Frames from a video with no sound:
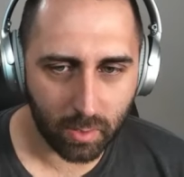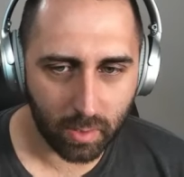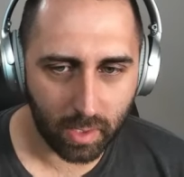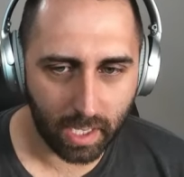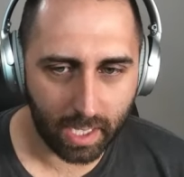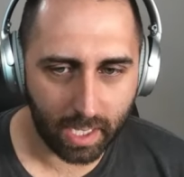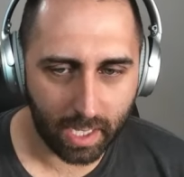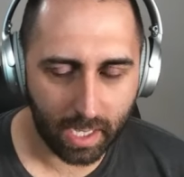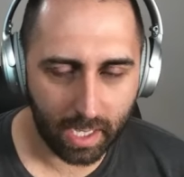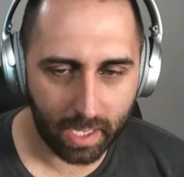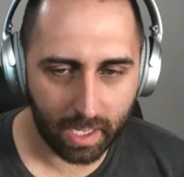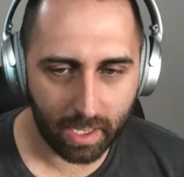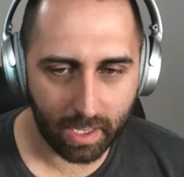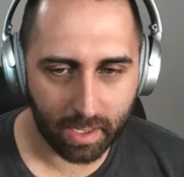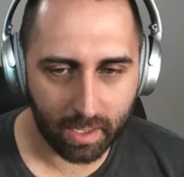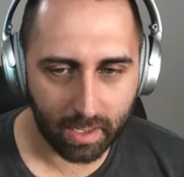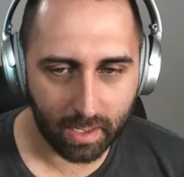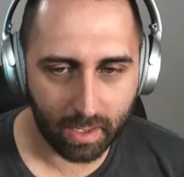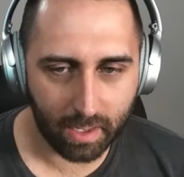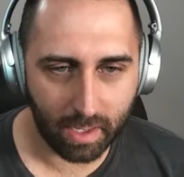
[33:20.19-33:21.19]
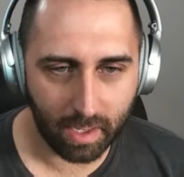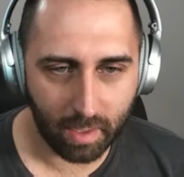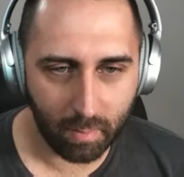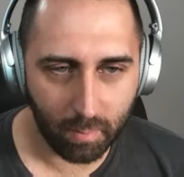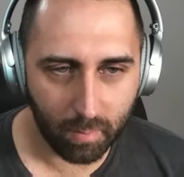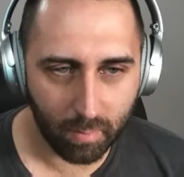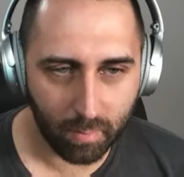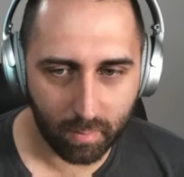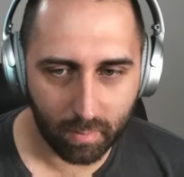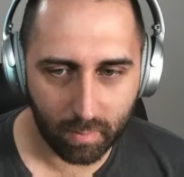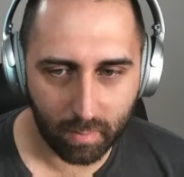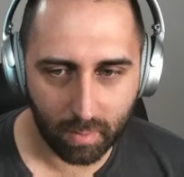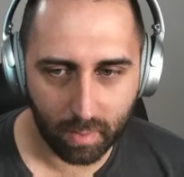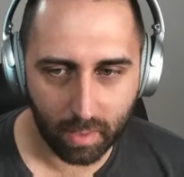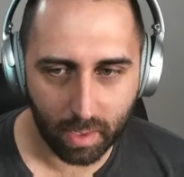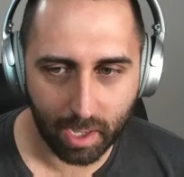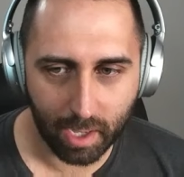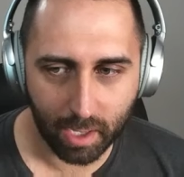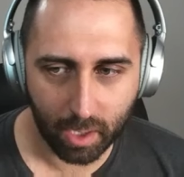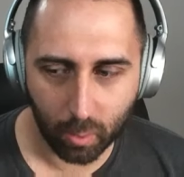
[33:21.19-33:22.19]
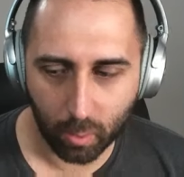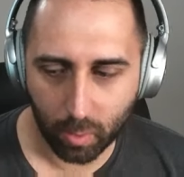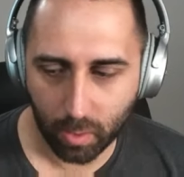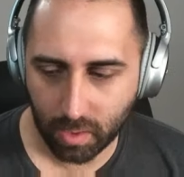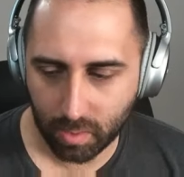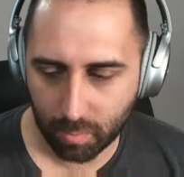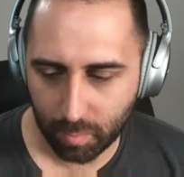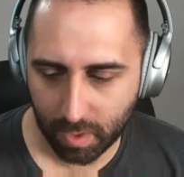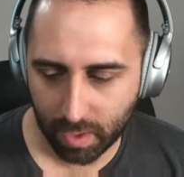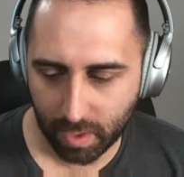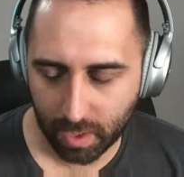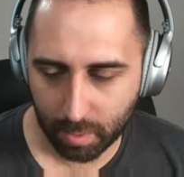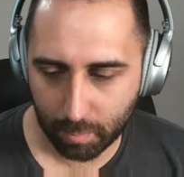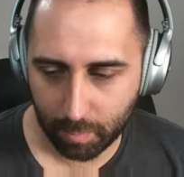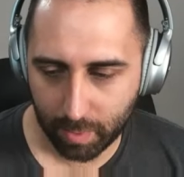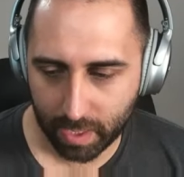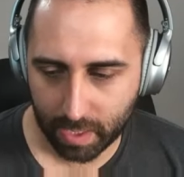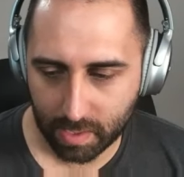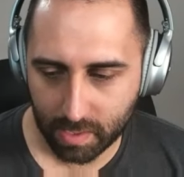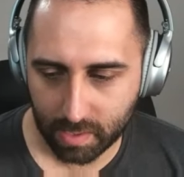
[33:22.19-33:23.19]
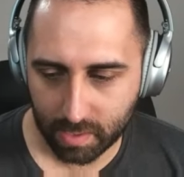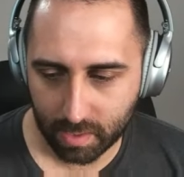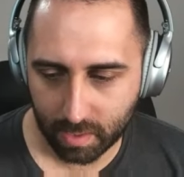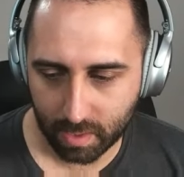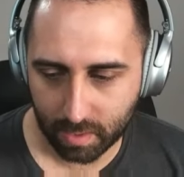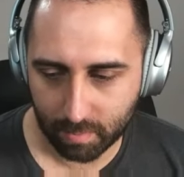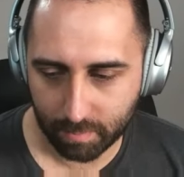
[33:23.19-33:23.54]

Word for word: Like I'm not going to be the best,